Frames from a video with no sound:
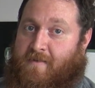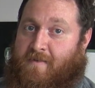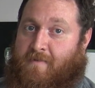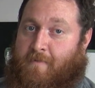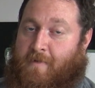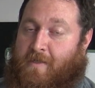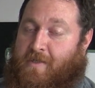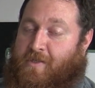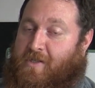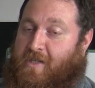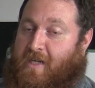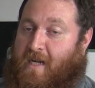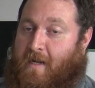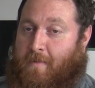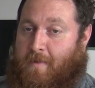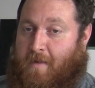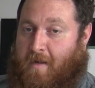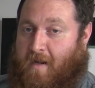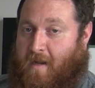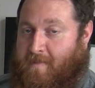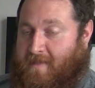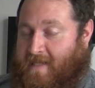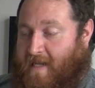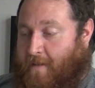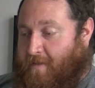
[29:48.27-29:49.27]
Once GW
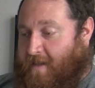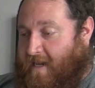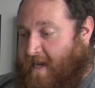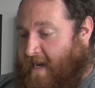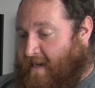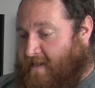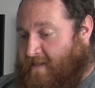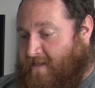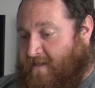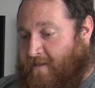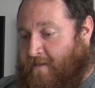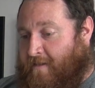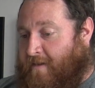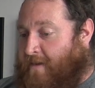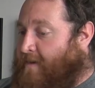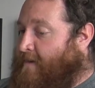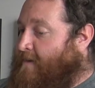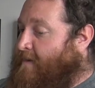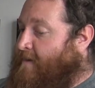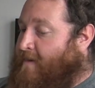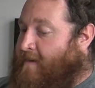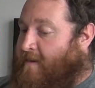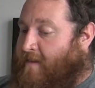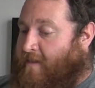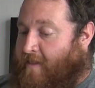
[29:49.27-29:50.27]
comes out with an answer,
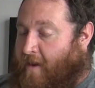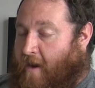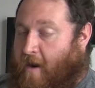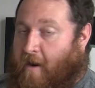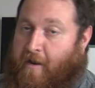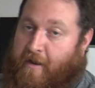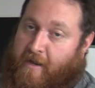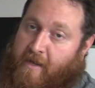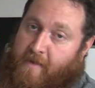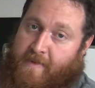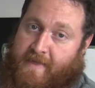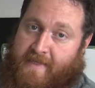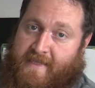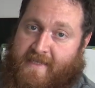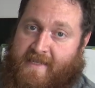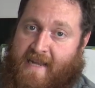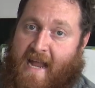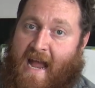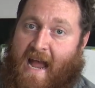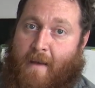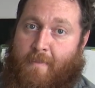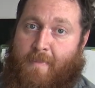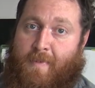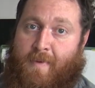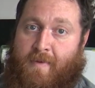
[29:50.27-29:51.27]
the arguments
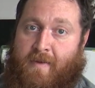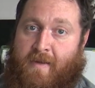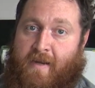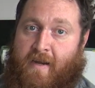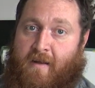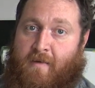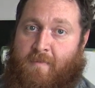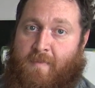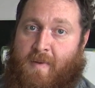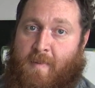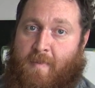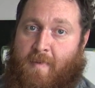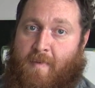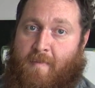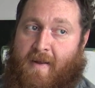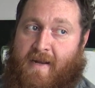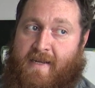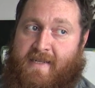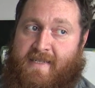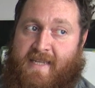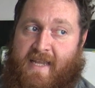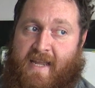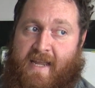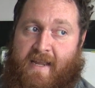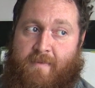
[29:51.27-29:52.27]
stop. People
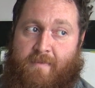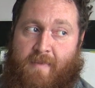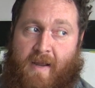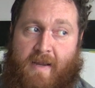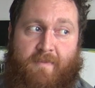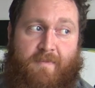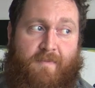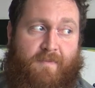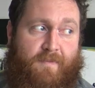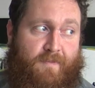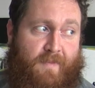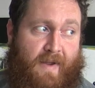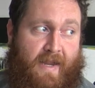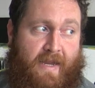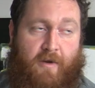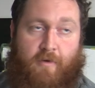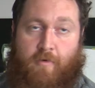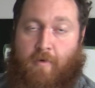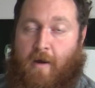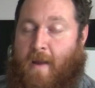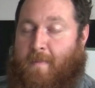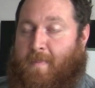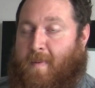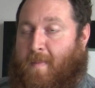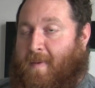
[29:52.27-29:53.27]
might
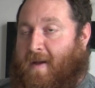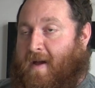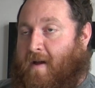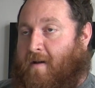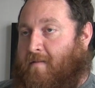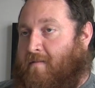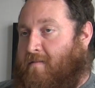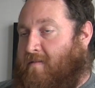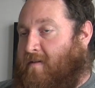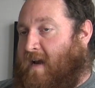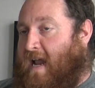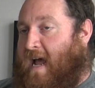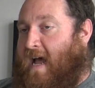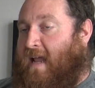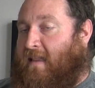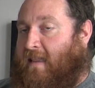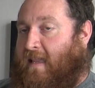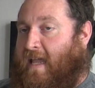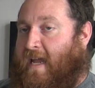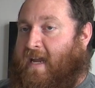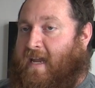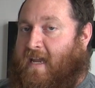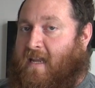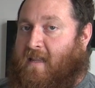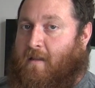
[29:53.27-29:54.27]
gripe about not
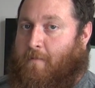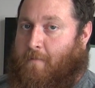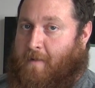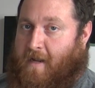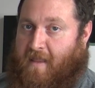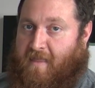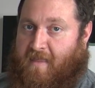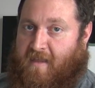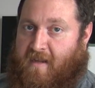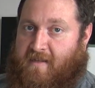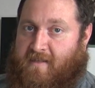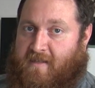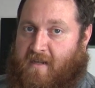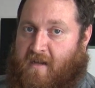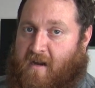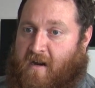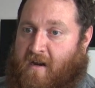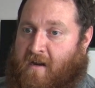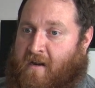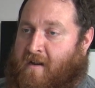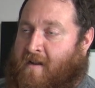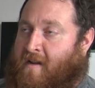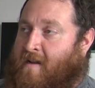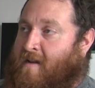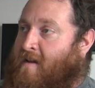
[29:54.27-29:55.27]
liking the way things are,
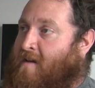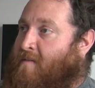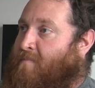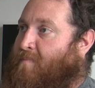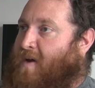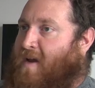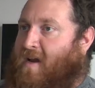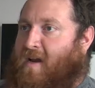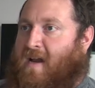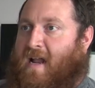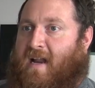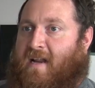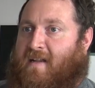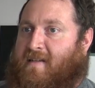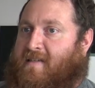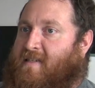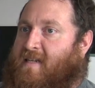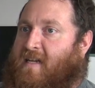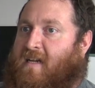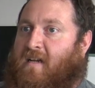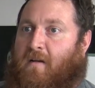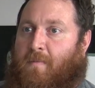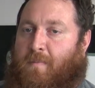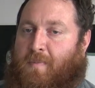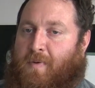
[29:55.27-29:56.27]
but not a
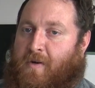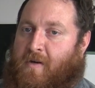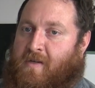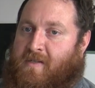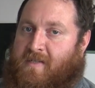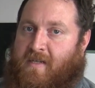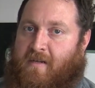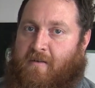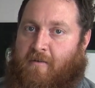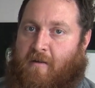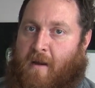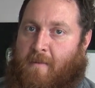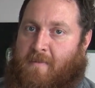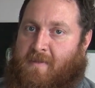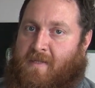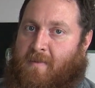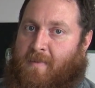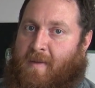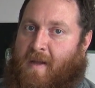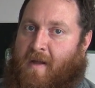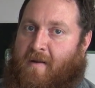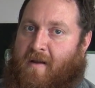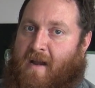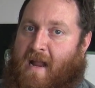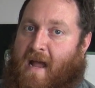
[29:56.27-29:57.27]
single person gripes
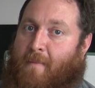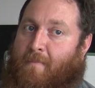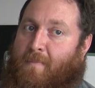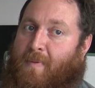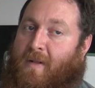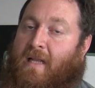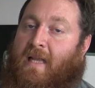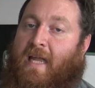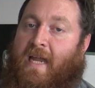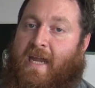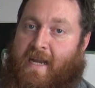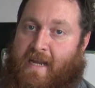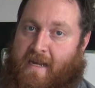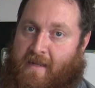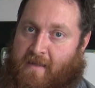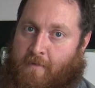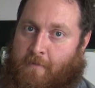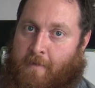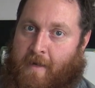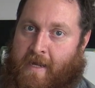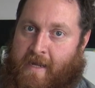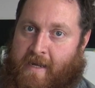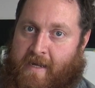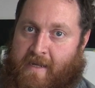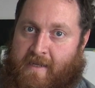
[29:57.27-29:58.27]
about not playing it the
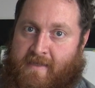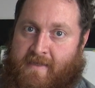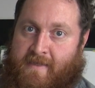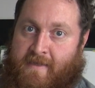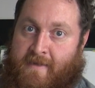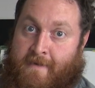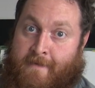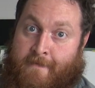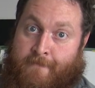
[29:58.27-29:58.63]
way it is.